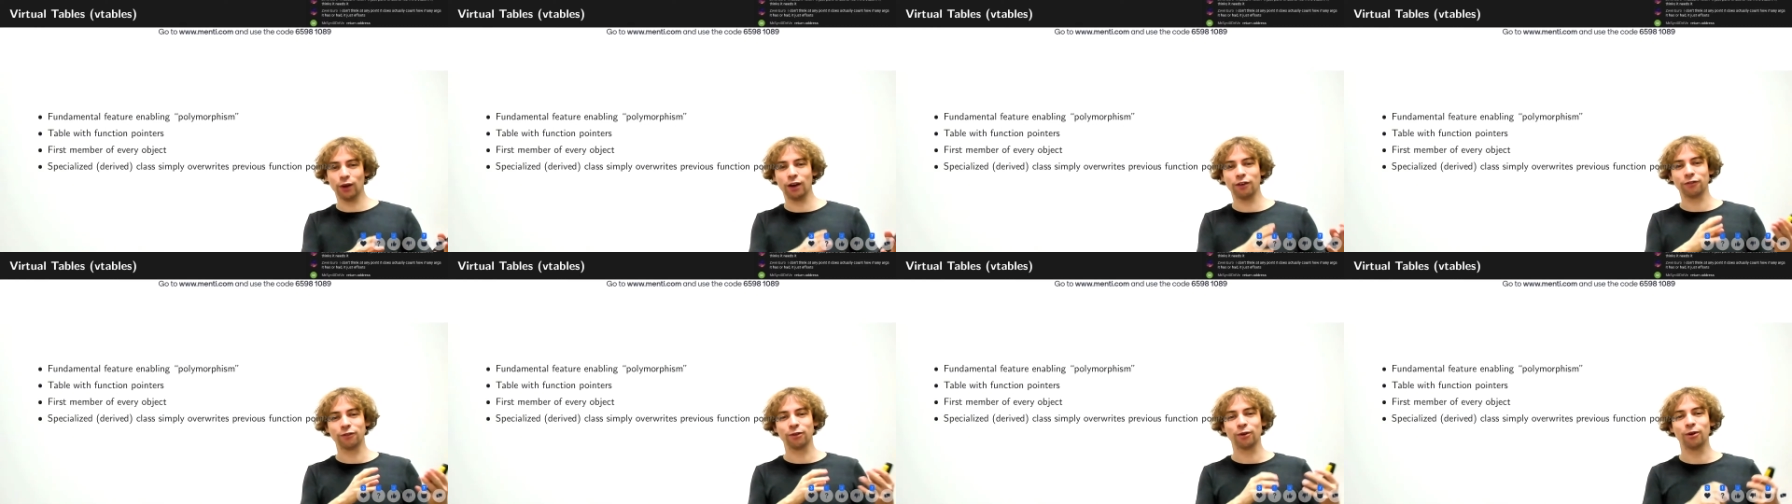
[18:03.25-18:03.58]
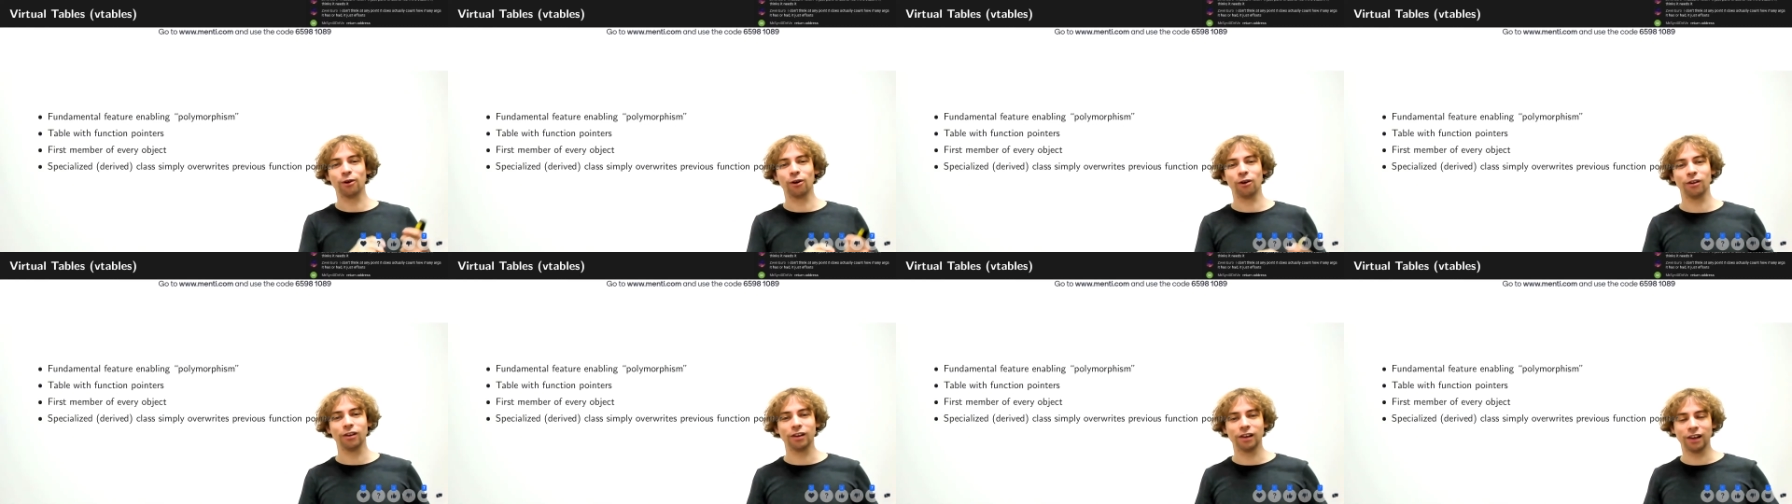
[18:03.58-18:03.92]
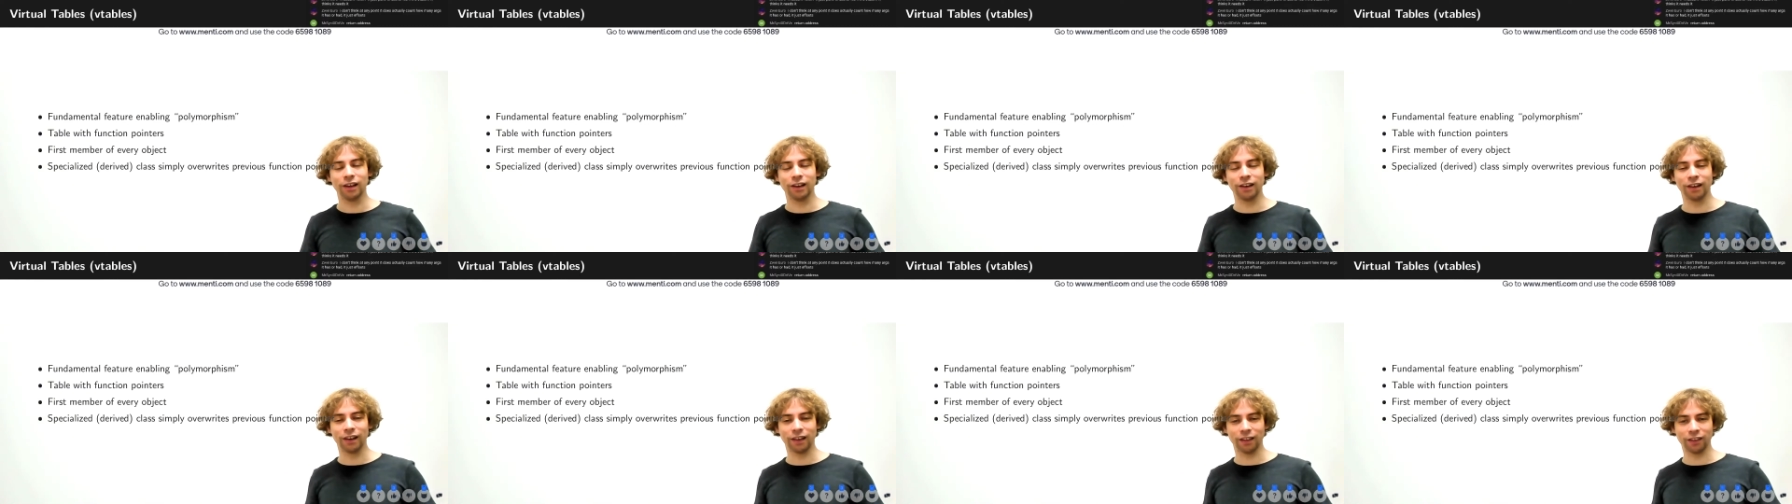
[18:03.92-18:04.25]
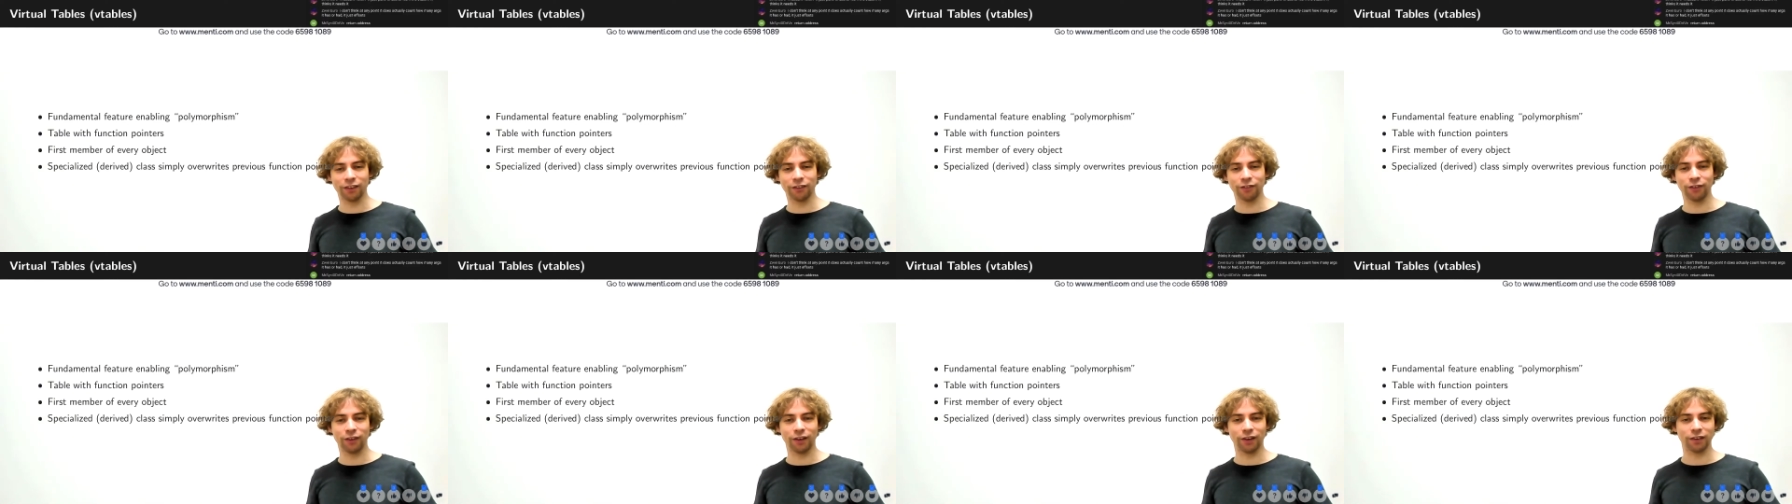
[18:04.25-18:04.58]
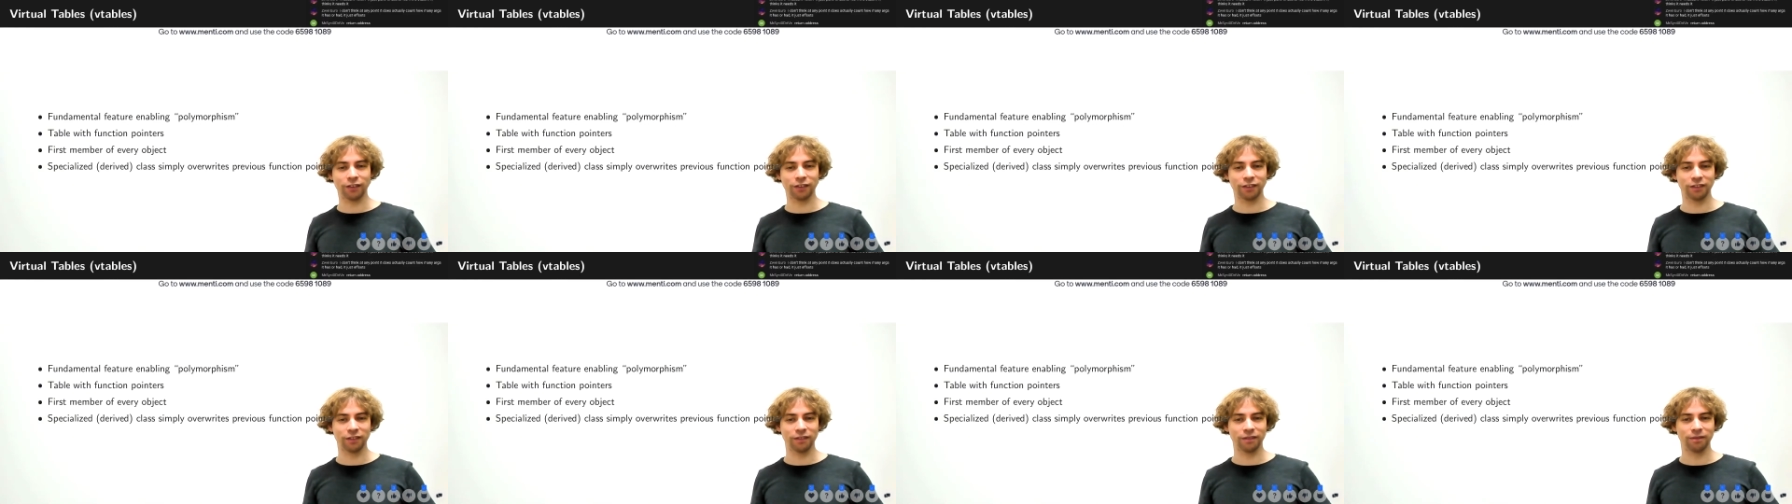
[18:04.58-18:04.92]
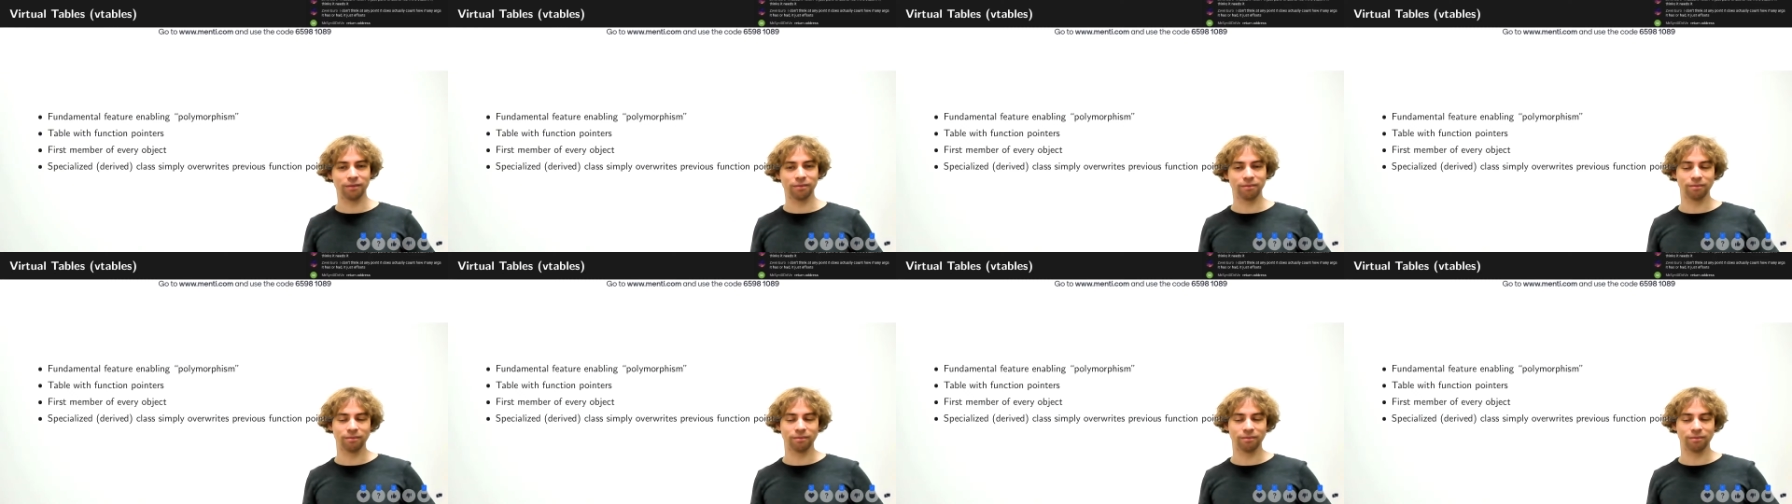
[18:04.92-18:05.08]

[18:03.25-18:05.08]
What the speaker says: have to call another function.